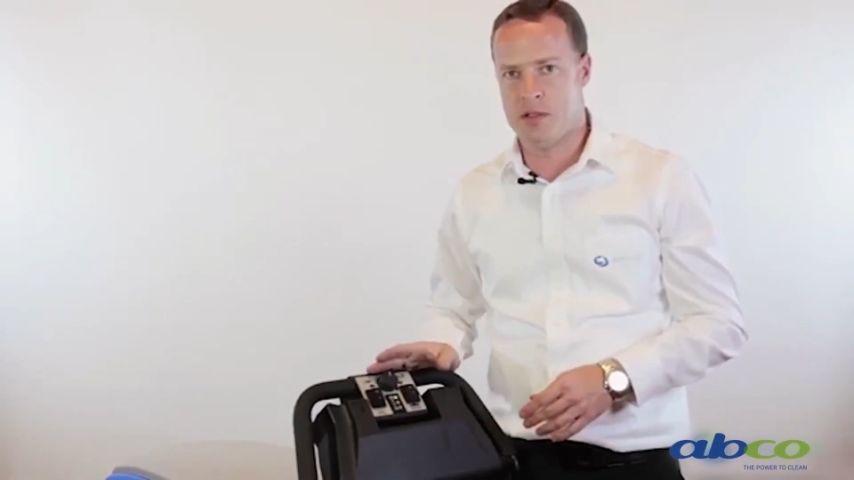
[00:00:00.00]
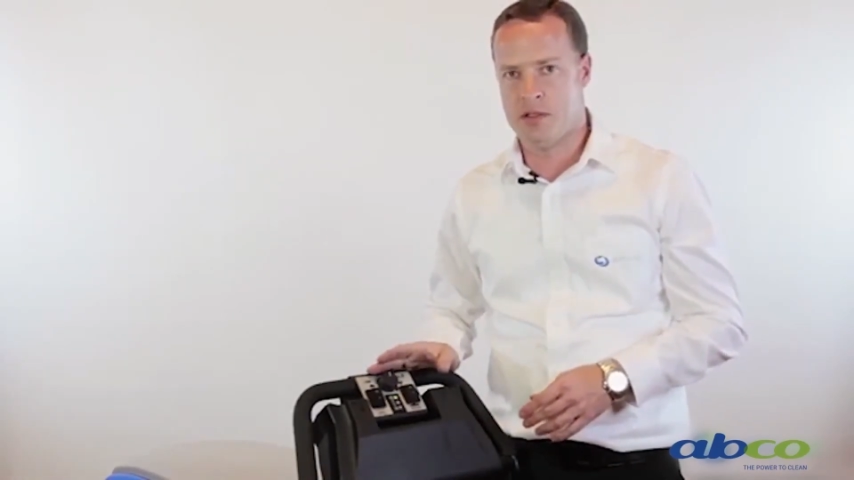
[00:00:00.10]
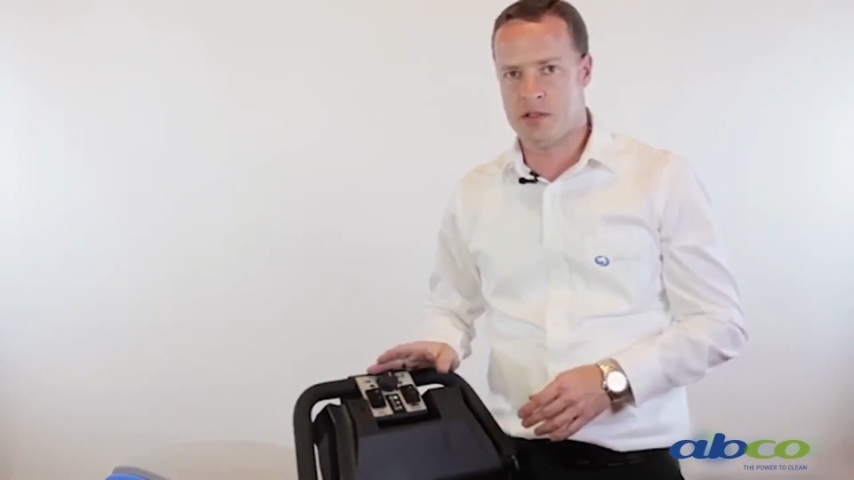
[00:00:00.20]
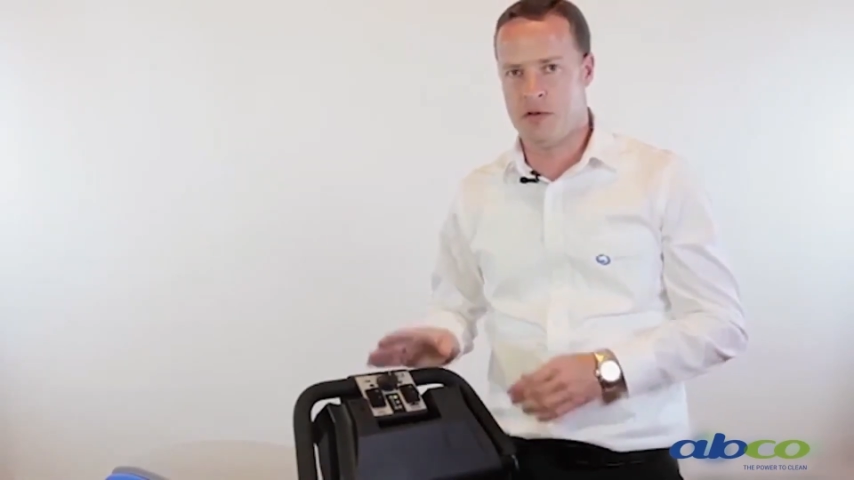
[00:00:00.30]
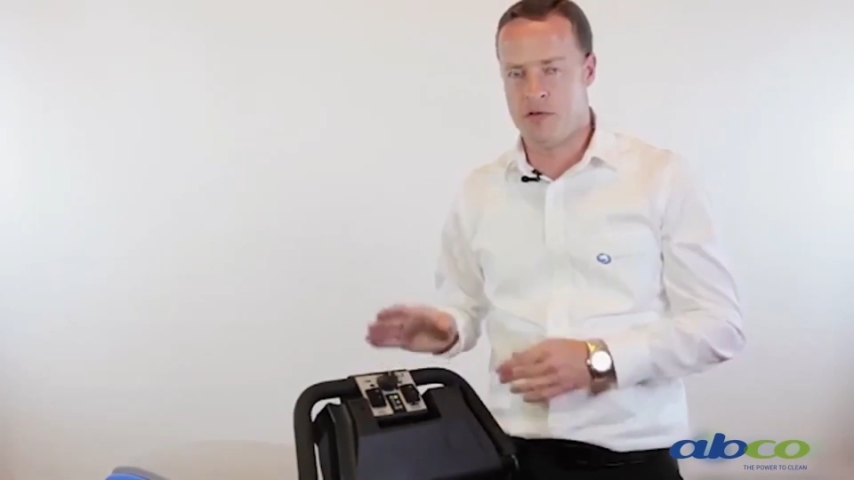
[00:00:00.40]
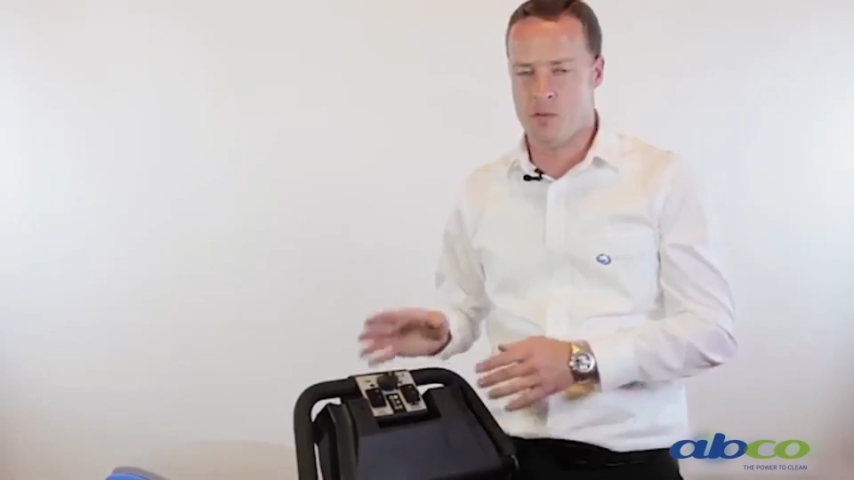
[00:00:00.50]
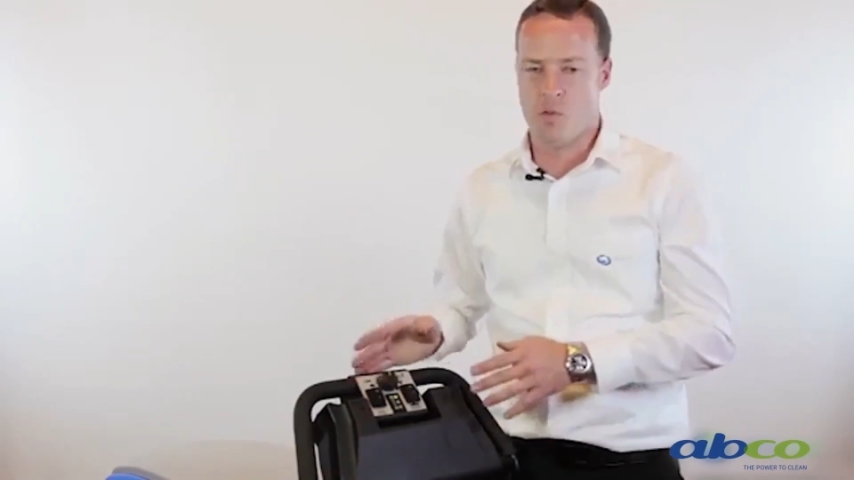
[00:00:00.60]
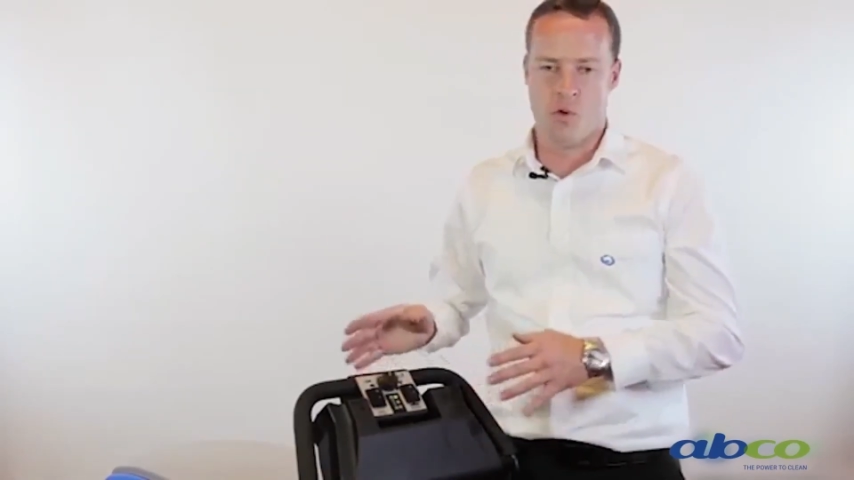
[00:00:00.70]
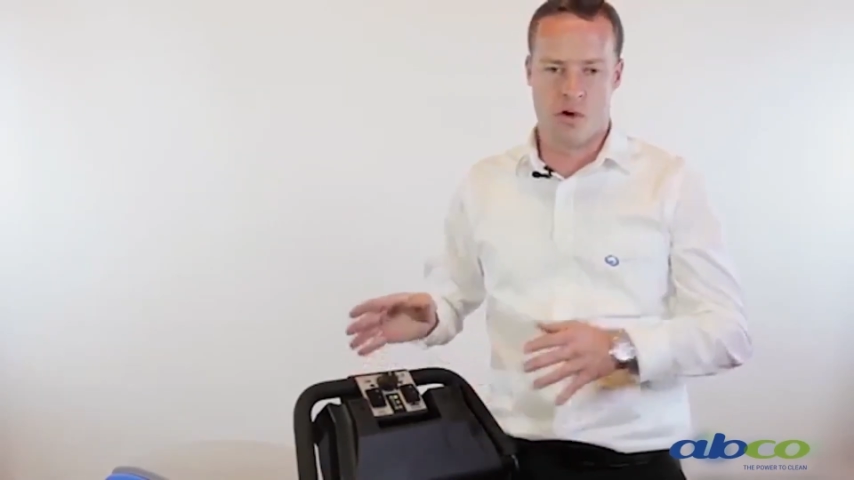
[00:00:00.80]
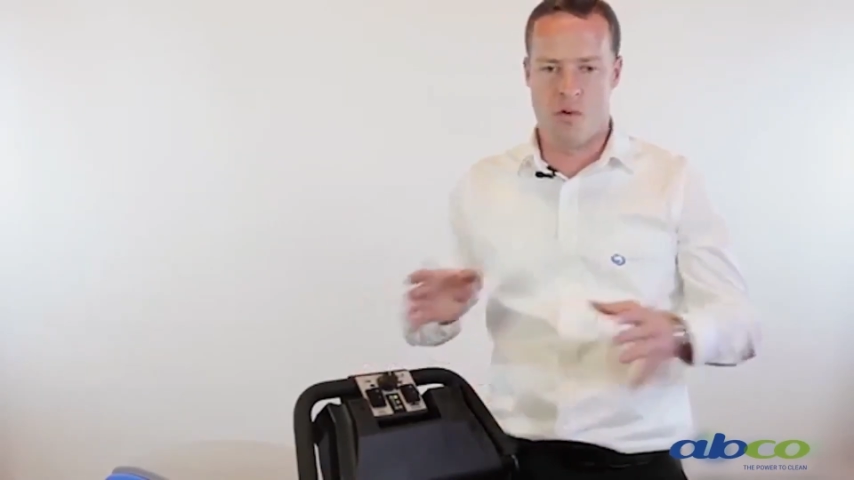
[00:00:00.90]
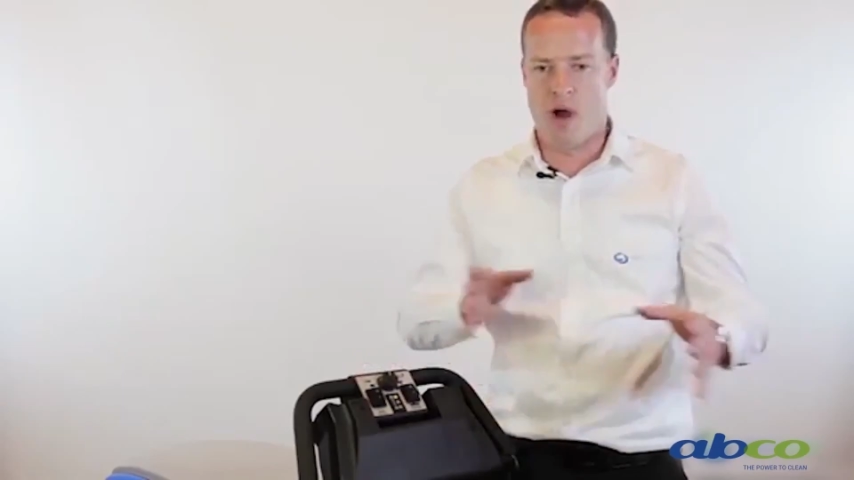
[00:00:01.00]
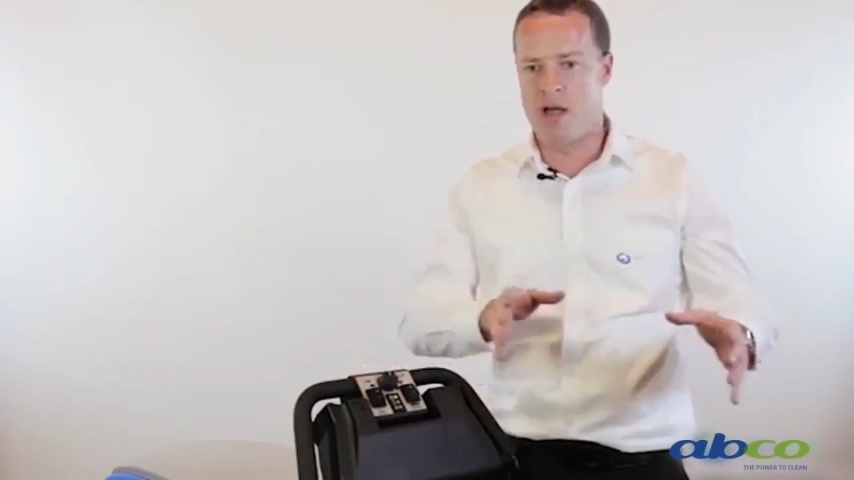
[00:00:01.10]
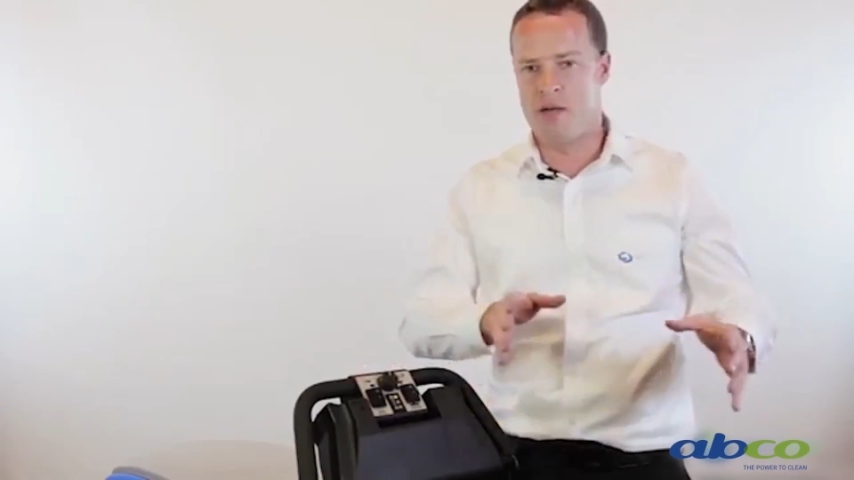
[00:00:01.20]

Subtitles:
So if you walk away to